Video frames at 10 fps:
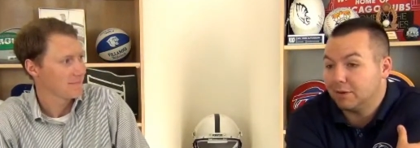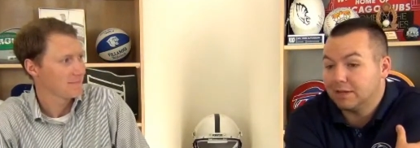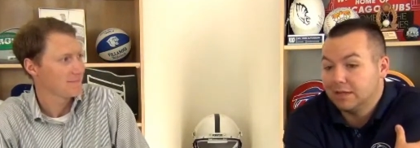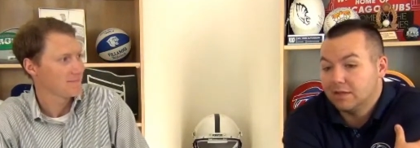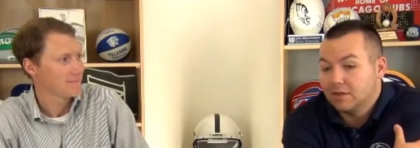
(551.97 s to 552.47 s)

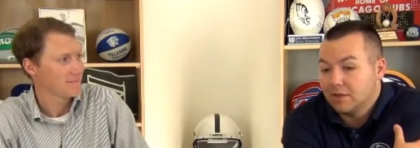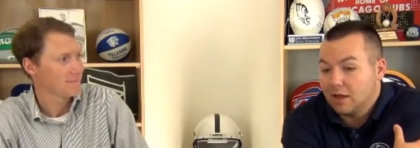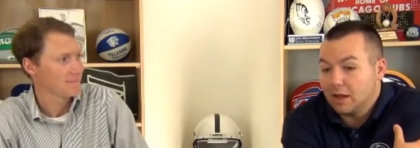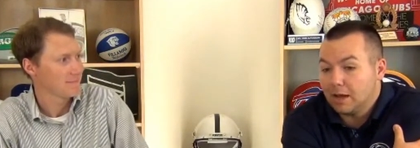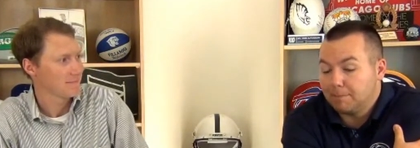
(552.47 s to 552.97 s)
Speaker 1: But
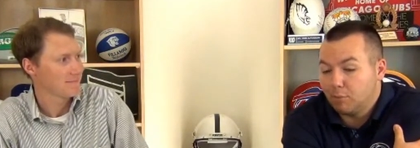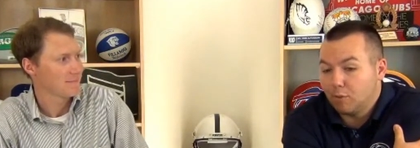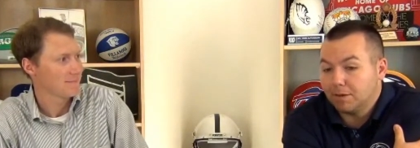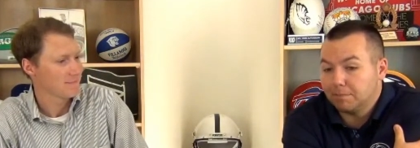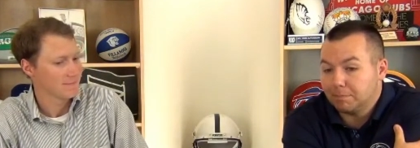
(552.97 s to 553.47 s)
uh,
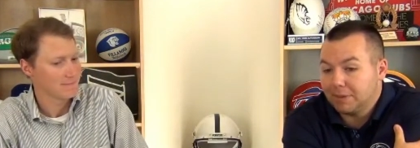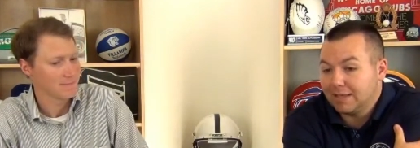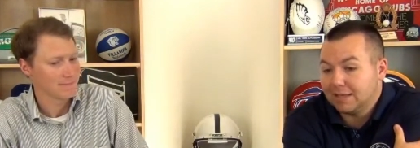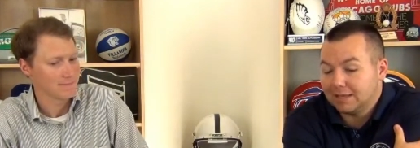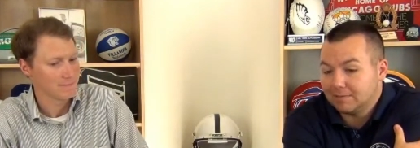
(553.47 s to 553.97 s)
point
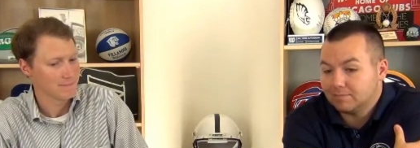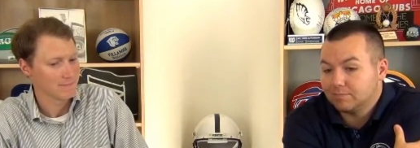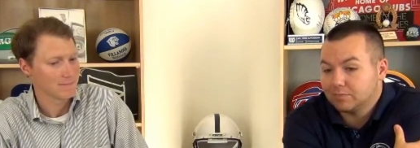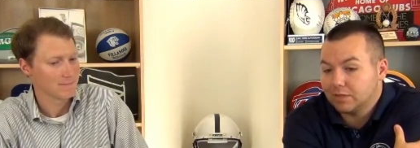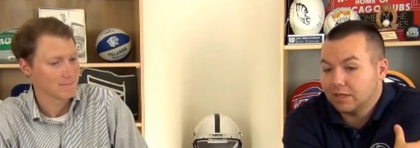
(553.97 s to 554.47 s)
being,
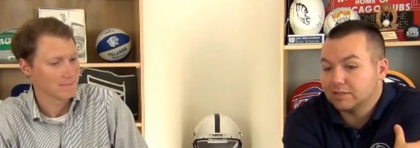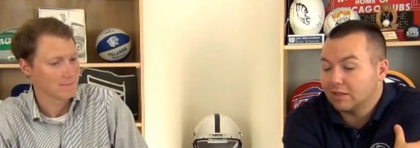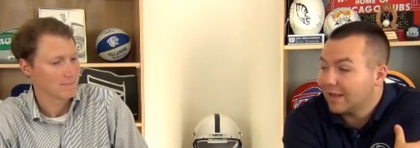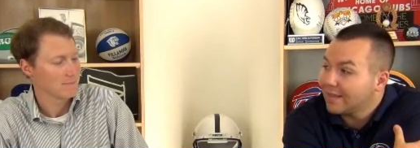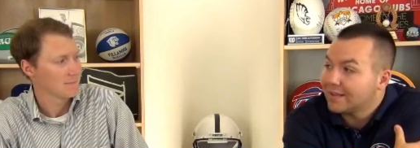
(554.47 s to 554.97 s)
a
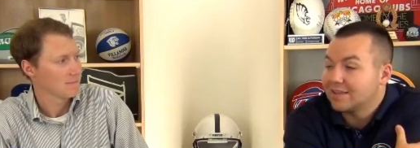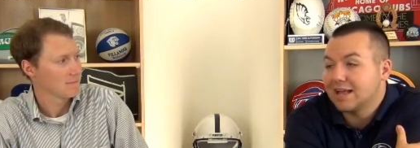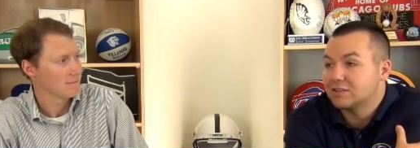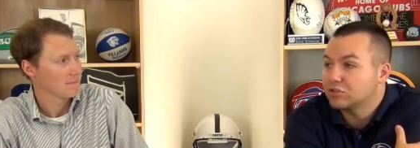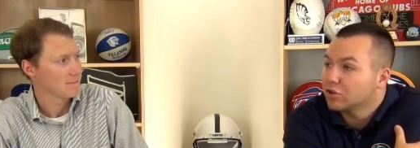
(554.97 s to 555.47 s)
delay like
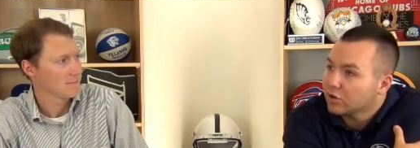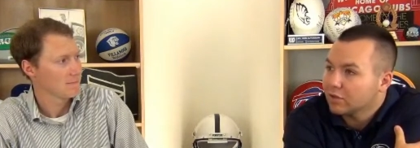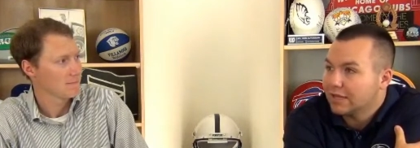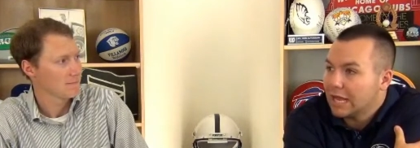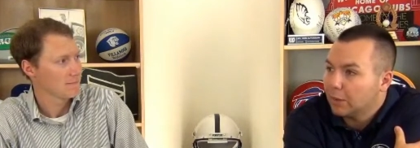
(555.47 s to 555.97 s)
that
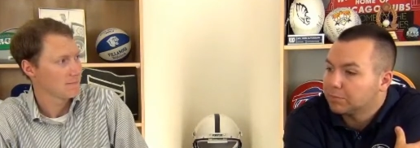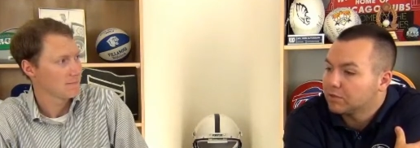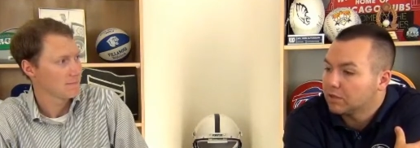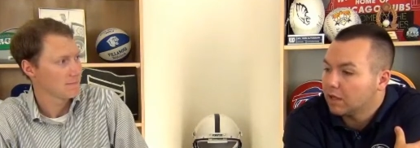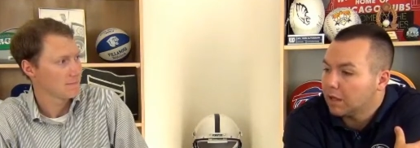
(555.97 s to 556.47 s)
certainly
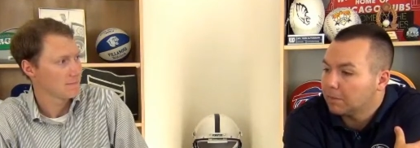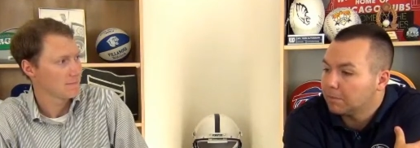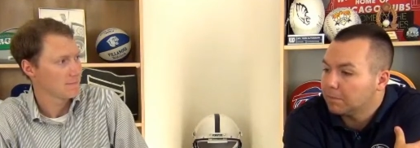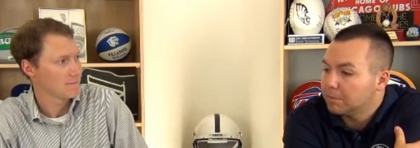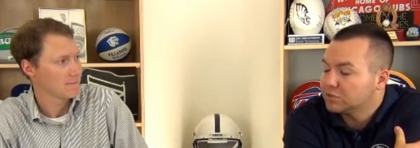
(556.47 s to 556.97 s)
helped
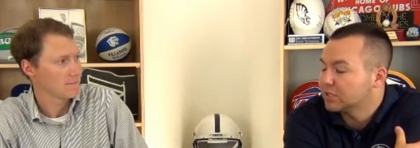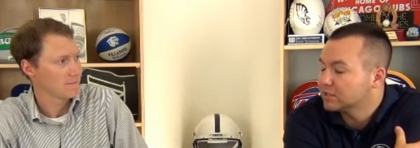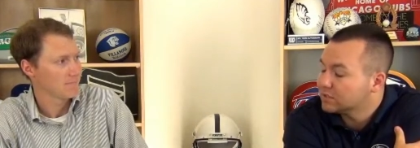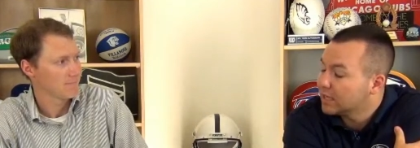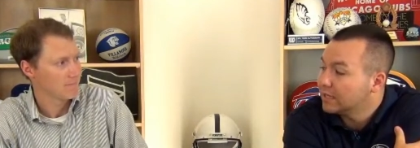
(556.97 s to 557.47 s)
um,
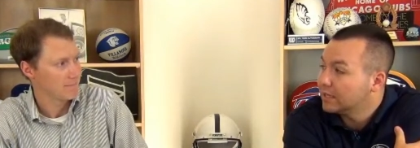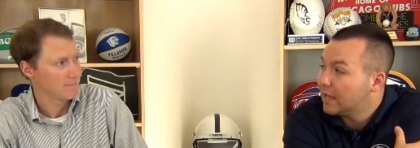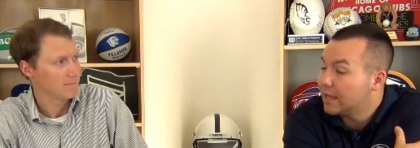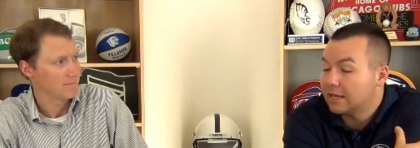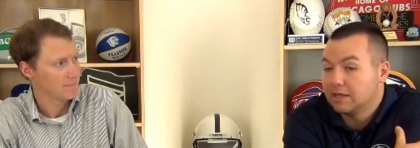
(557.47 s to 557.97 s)
Michigan State,
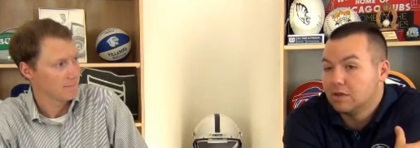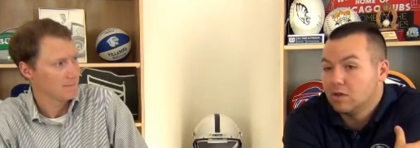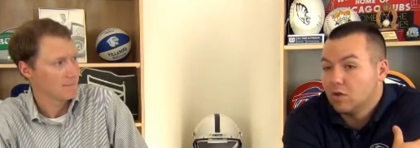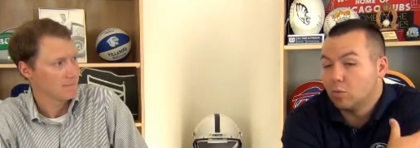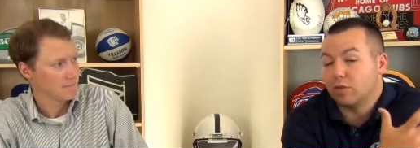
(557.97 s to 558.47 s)
and
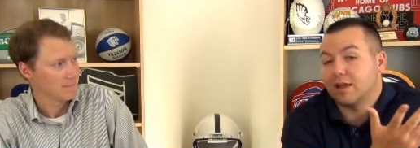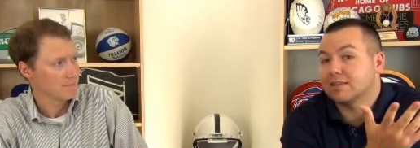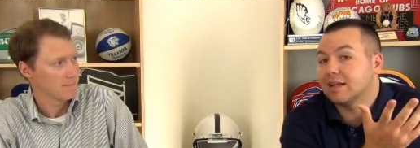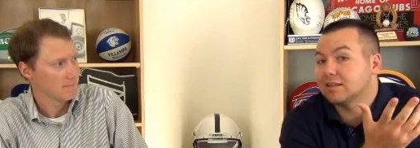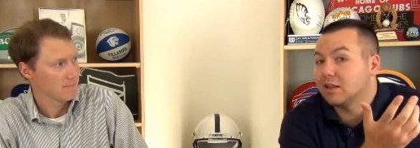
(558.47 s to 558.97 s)

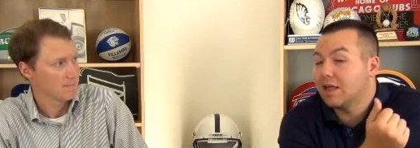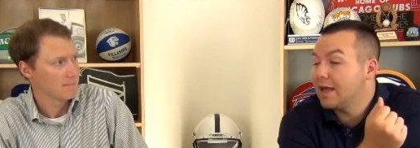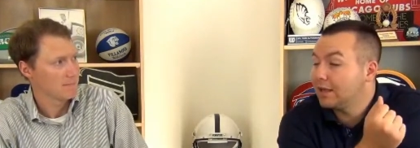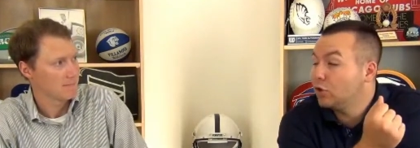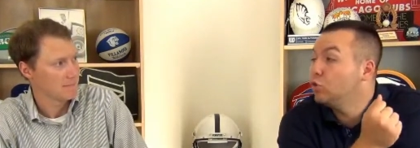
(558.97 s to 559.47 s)
Without that
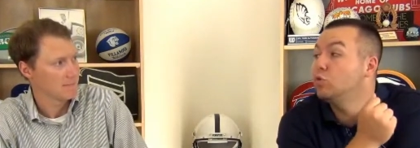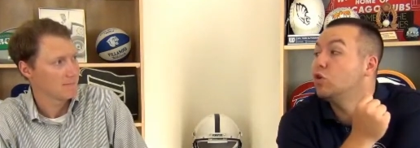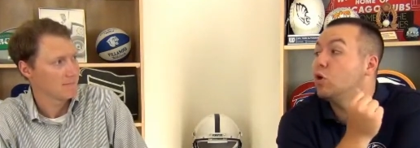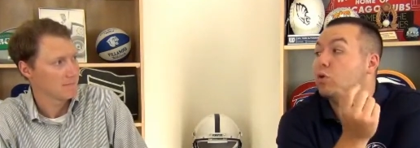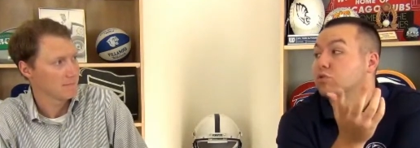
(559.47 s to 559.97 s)
delay, who
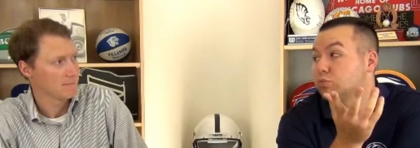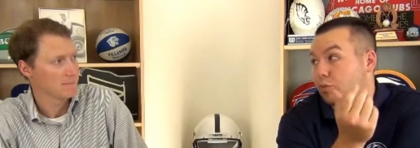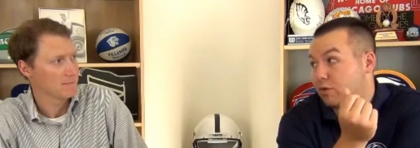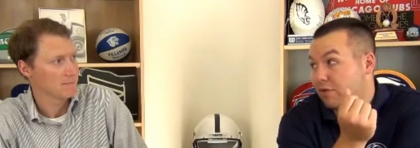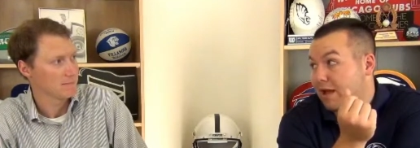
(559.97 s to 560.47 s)
knows
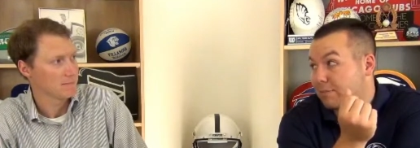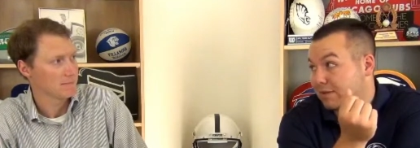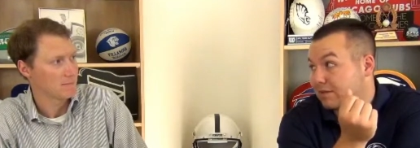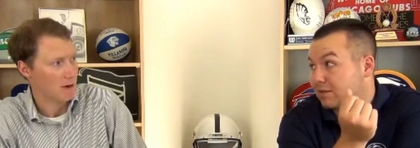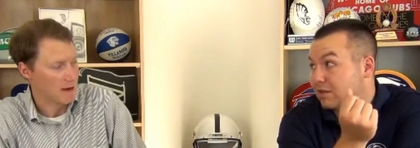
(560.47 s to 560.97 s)
what would have
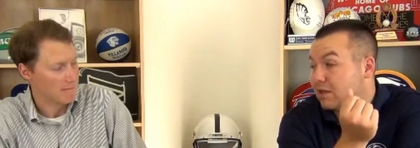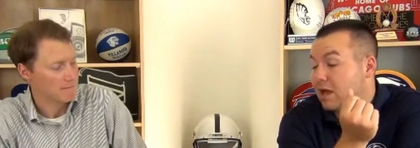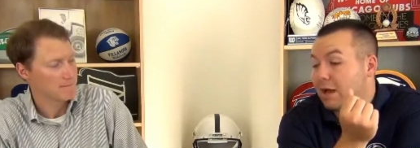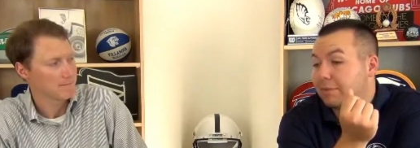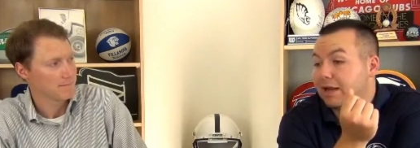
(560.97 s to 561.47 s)
happened? Right.
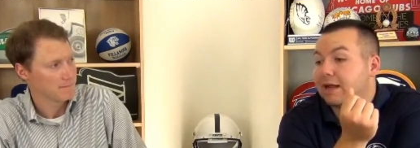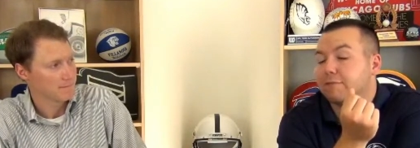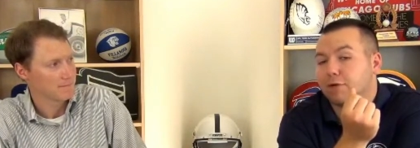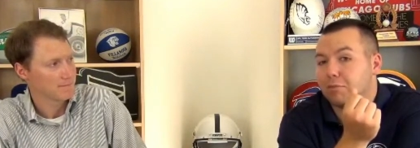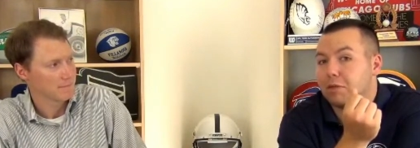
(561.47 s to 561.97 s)
I mean,
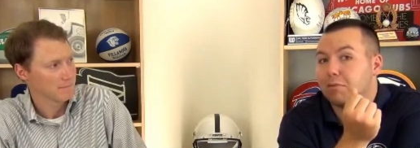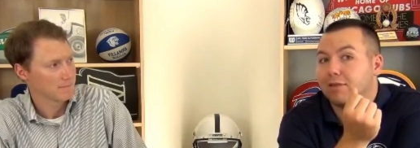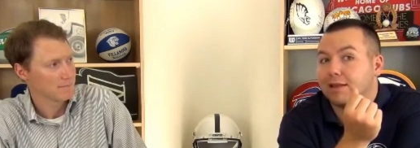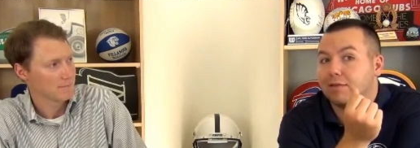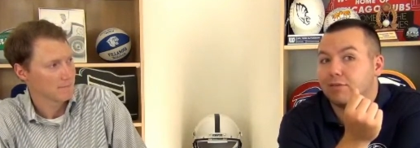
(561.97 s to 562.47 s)
I firmly
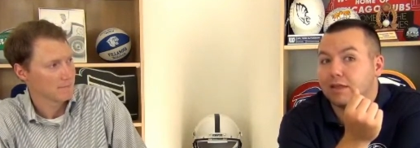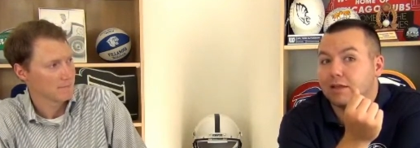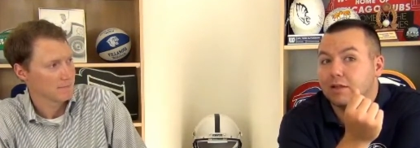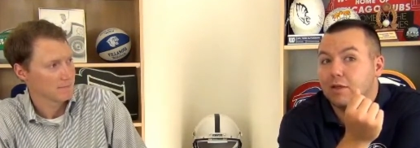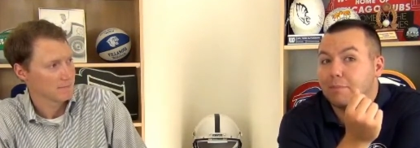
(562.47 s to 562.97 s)
believe
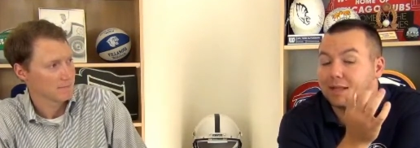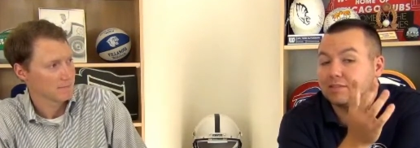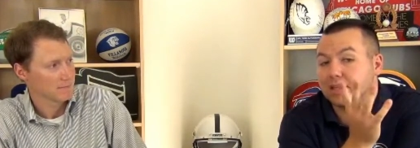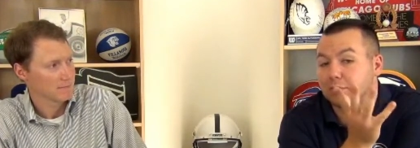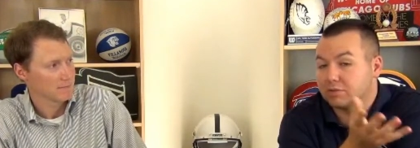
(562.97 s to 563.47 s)
that Penn
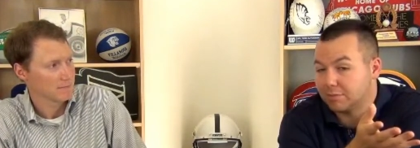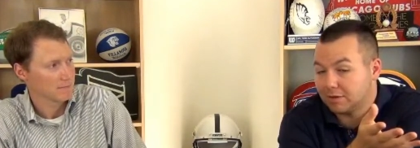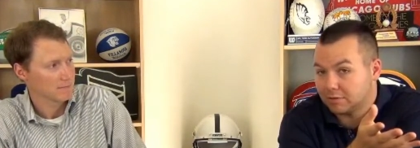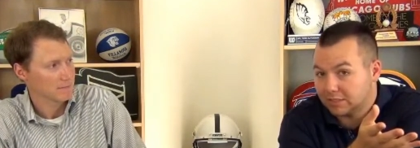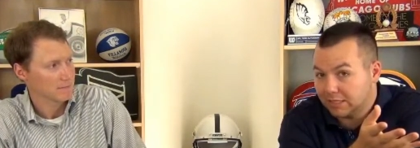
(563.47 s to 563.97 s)
State was a
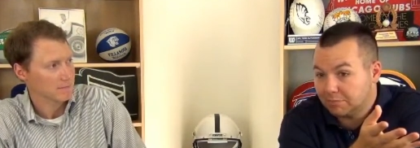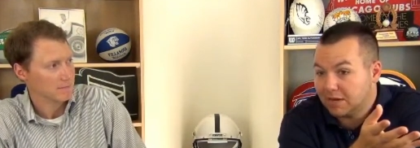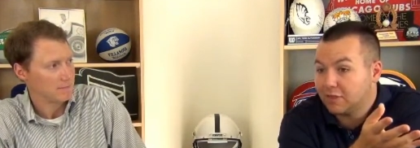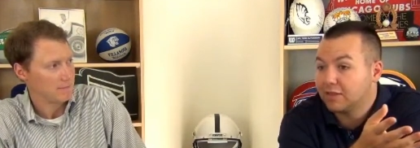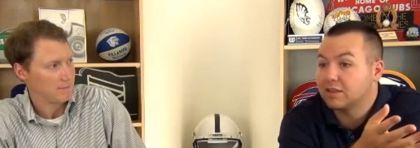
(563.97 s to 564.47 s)
better team,
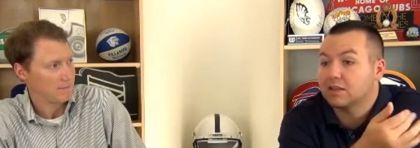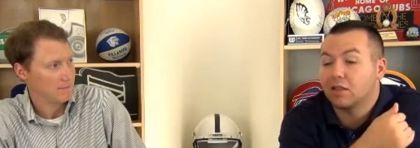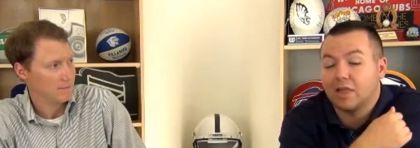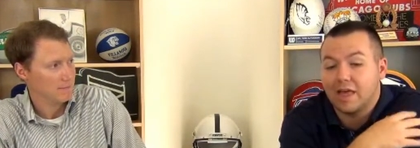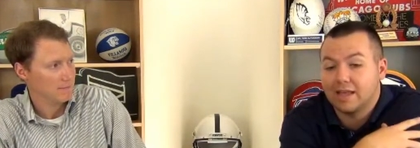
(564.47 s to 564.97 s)
and I think the
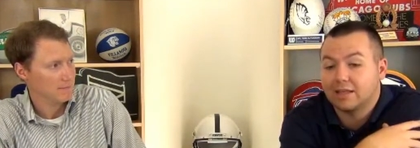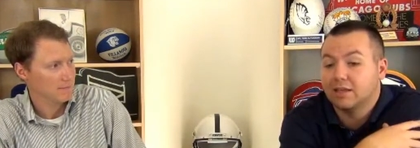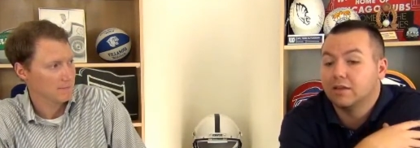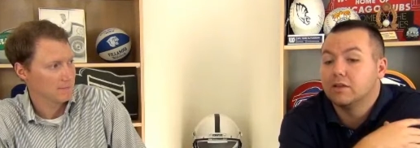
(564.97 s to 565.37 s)
delay